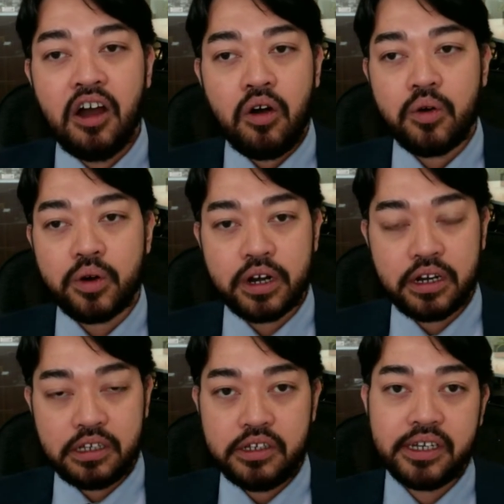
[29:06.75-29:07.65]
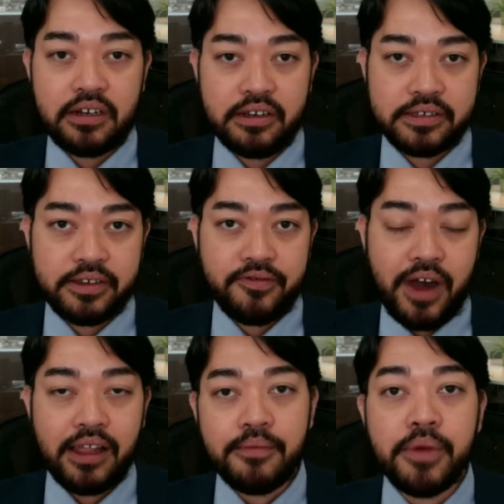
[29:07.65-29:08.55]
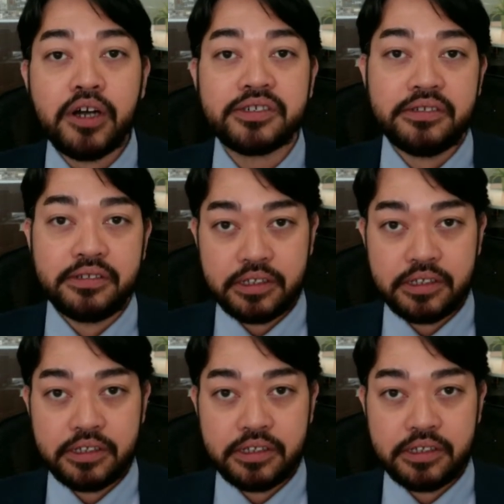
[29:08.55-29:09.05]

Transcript: Or you can also file a motion